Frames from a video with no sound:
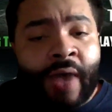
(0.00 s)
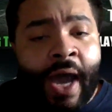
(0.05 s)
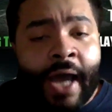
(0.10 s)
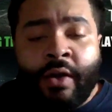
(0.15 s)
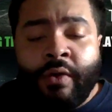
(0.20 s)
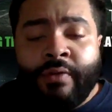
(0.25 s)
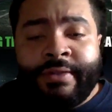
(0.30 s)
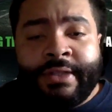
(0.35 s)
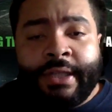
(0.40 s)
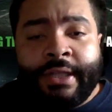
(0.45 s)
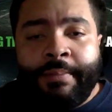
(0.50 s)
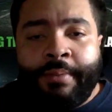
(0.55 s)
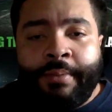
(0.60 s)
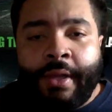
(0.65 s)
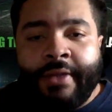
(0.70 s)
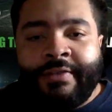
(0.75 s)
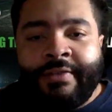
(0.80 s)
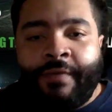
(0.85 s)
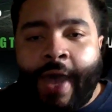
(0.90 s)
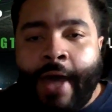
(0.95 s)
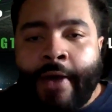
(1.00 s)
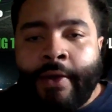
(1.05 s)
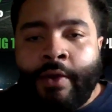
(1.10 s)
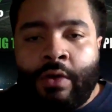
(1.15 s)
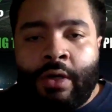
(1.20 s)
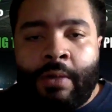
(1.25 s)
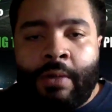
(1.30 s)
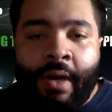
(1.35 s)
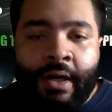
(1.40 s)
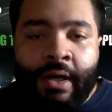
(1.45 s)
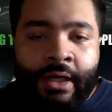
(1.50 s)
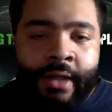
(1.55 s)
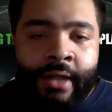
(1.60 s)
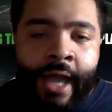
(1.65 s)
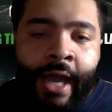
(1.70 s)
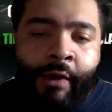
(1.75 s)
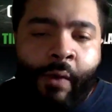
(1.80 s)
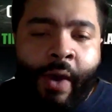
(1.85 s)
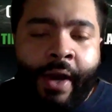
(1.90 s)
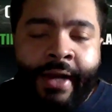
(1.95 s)
I don't see plus value on the money
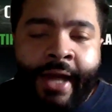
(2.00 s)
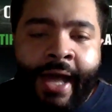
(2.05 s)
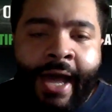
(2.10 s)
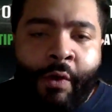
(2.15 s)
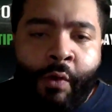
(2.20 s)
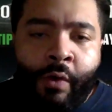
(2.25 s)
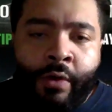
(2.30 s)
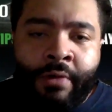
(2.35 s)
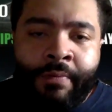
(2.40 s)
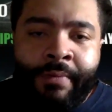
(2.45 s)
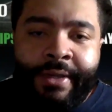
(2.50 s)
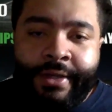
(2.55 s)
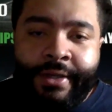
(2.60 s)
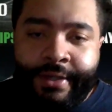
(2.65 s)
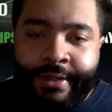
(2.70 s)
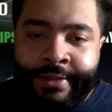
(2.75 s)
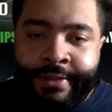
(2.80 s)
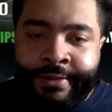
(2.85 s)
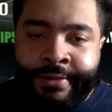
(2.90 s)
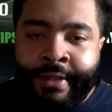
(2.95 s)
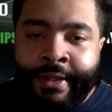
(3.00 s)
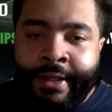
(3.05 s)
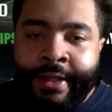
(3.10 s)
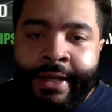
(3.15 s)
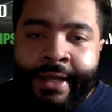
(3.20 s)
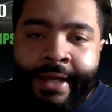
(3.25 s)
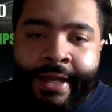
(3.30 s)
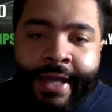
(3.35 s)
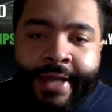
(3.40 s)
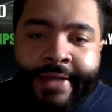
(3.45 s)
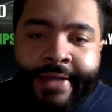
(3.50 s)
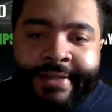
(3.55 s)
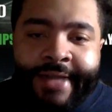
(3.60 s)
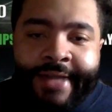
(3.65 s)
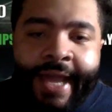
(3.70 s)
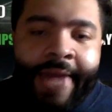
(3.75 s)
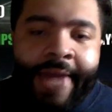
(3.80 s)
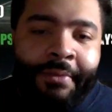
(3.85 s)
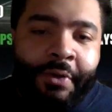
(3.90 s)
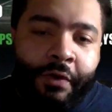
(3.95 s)
line right now with them because it's
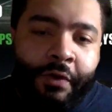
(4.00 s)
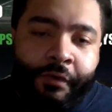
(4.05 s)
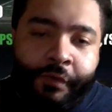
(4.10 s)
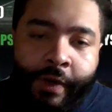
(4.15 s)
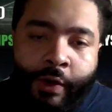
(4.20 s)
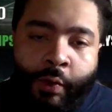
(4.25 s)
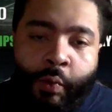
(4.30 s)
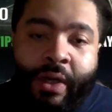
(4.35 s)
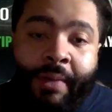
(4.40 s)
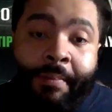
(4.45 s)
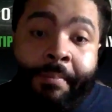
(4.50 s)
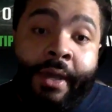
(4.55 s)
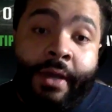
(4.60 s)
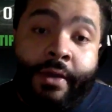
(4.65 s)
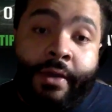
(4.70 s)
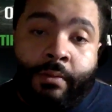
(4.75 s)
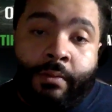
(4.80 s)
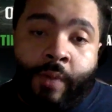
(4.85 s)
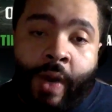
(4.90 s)
damn near flirting with a pick 'em